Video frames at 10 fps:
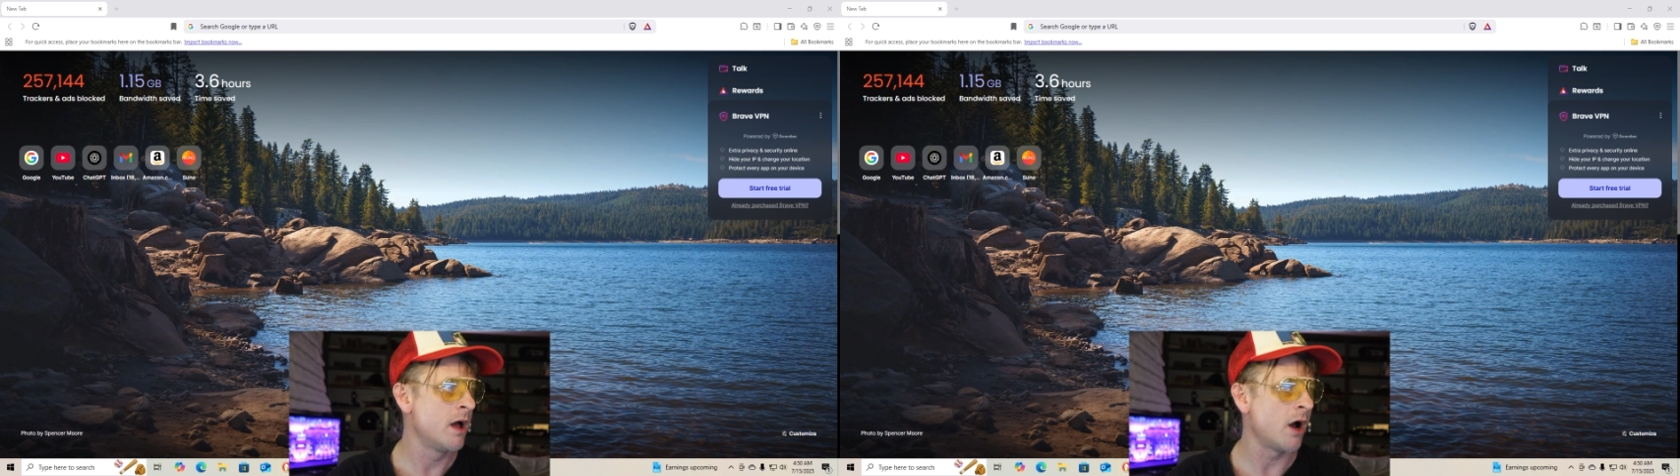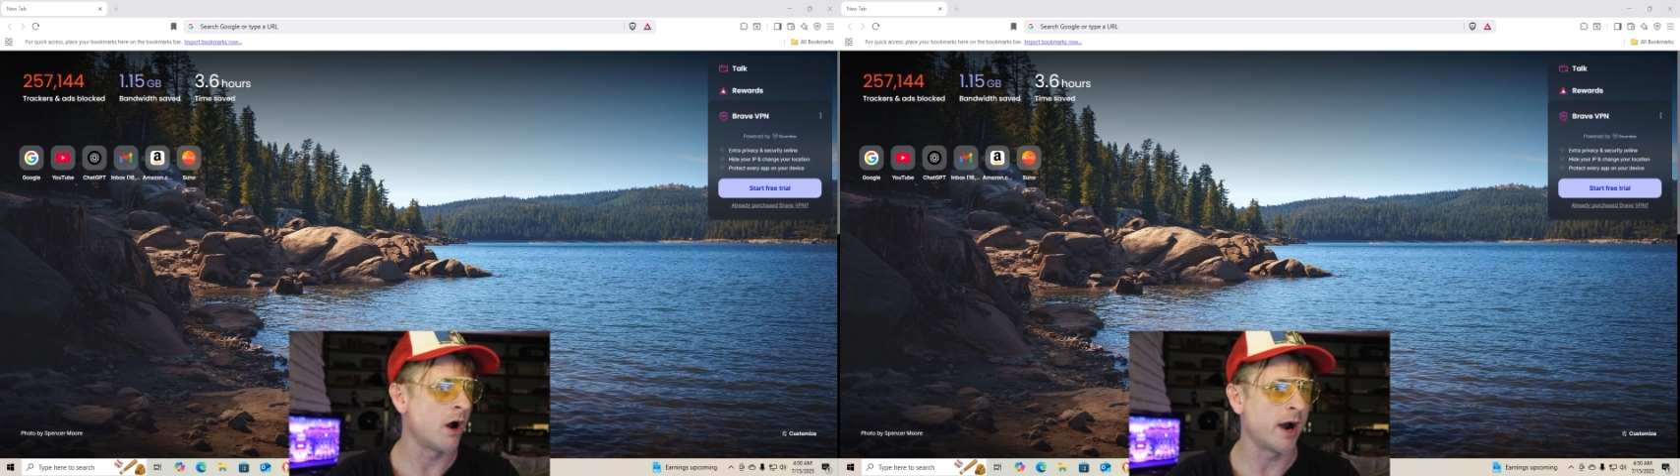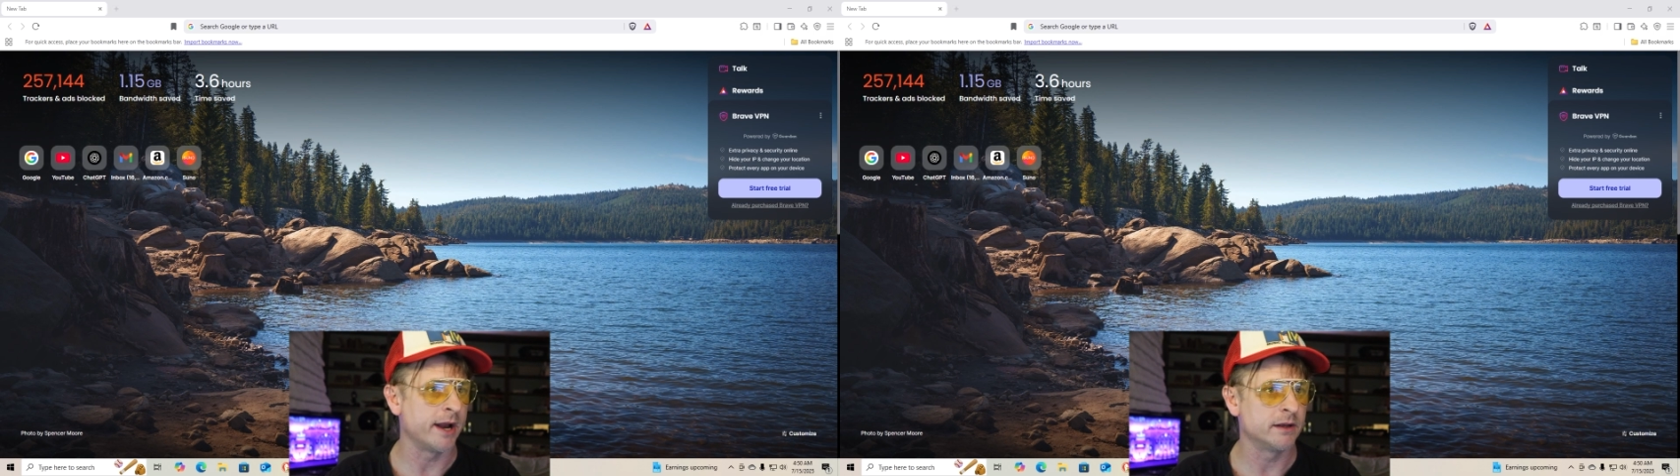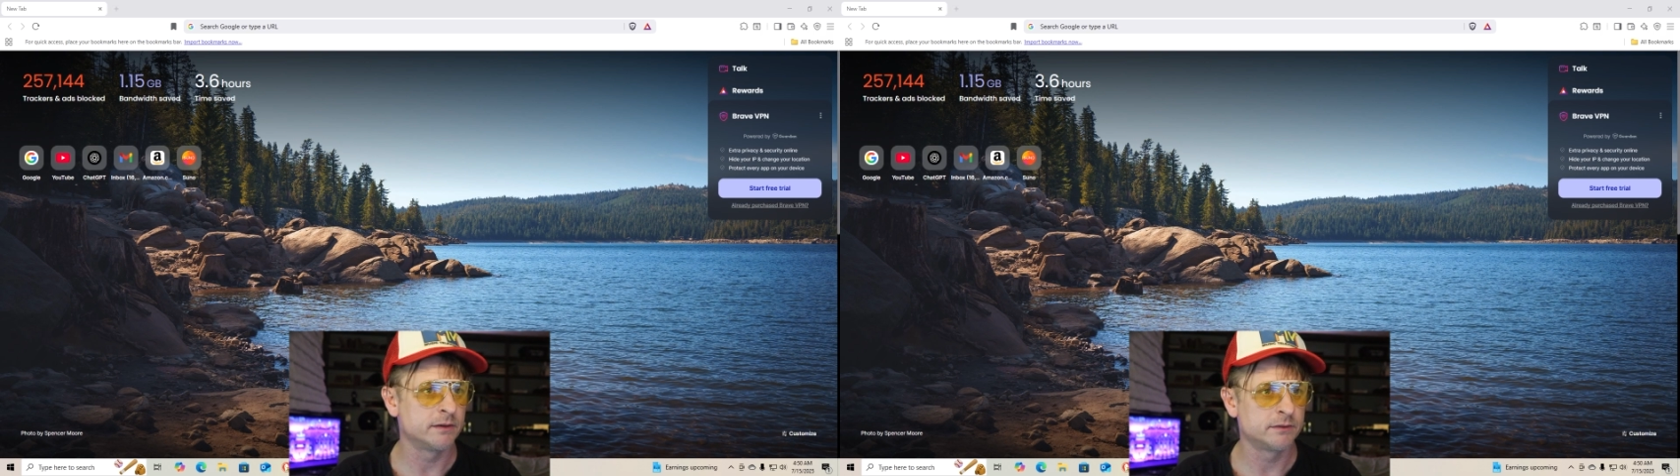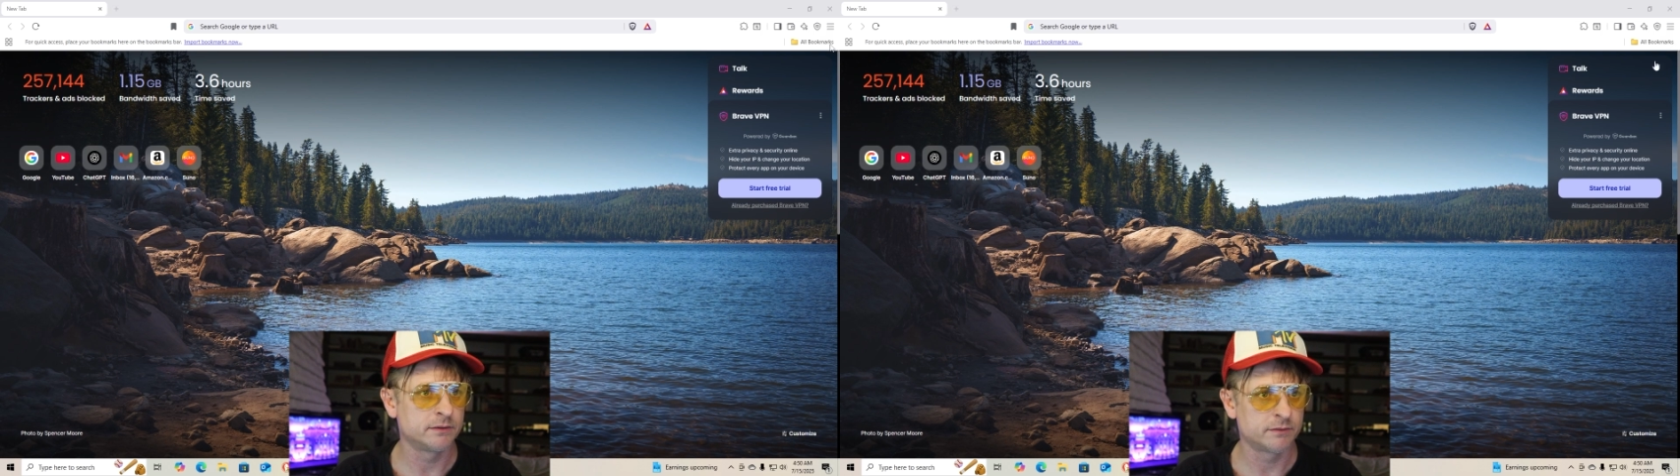All right,
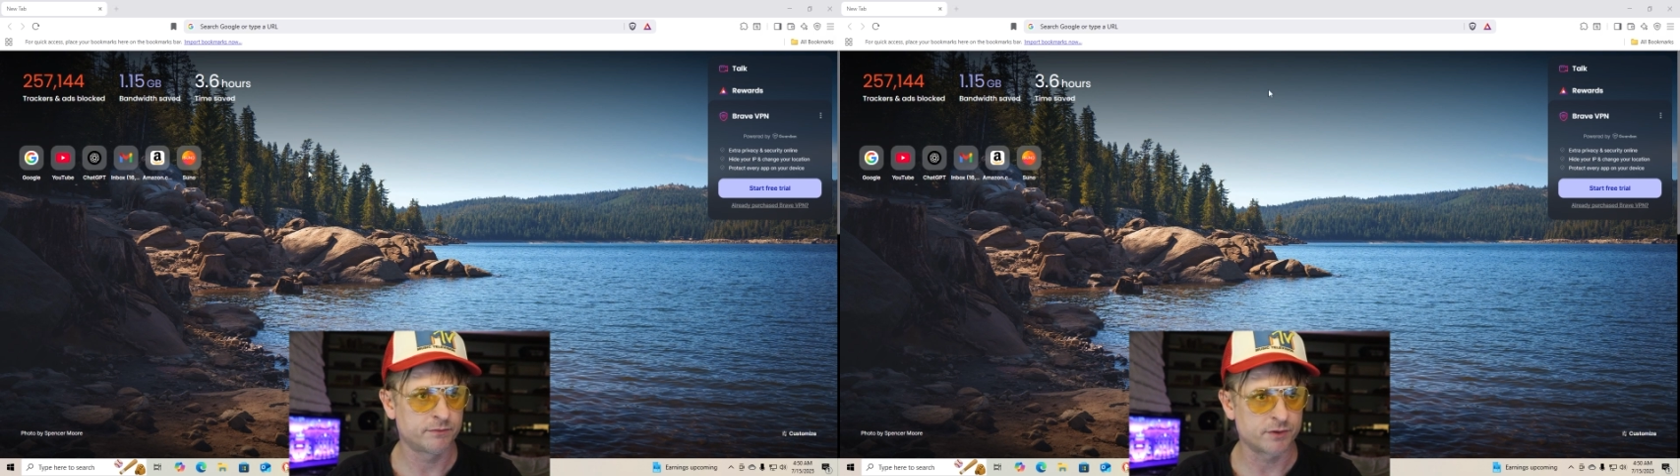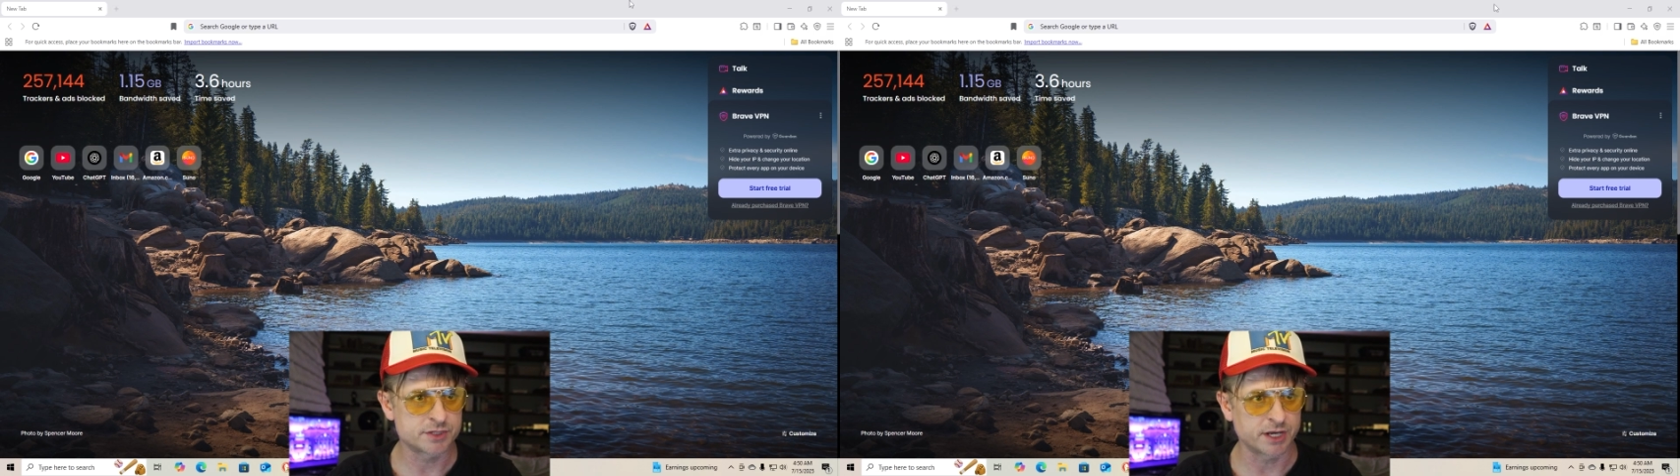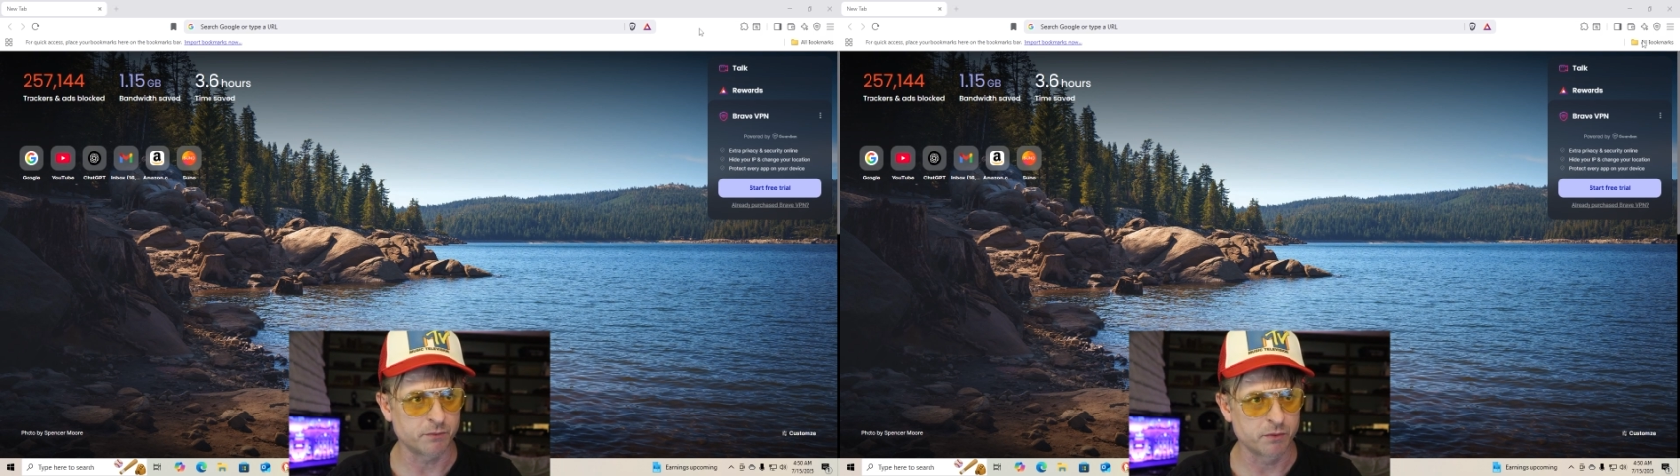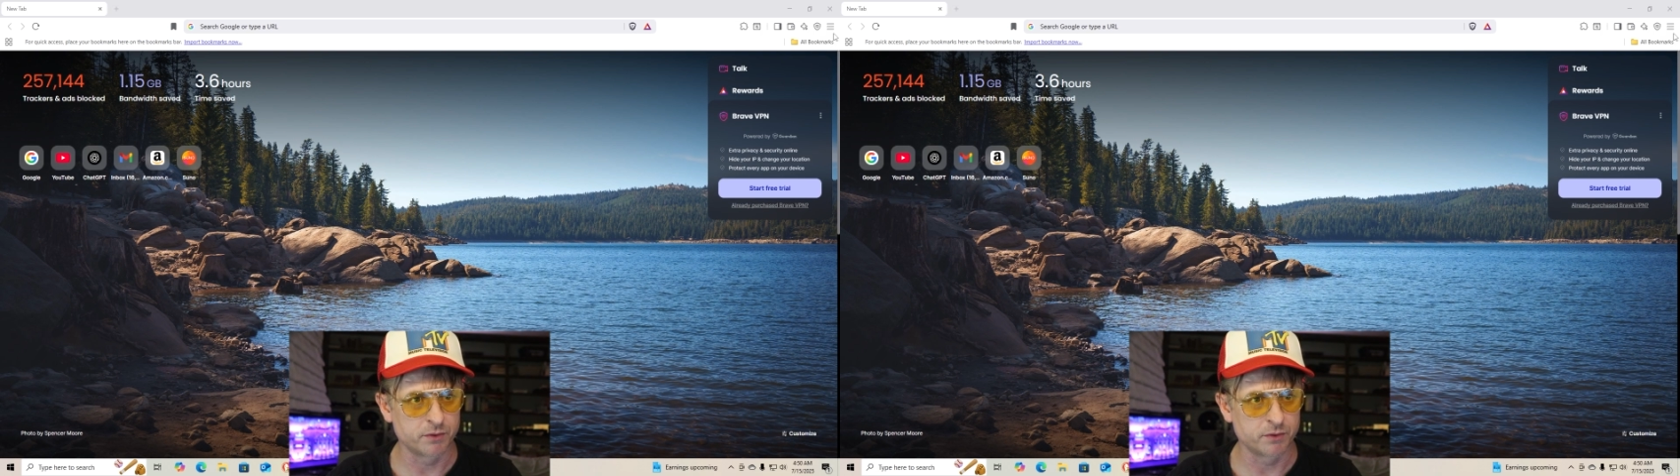first thing we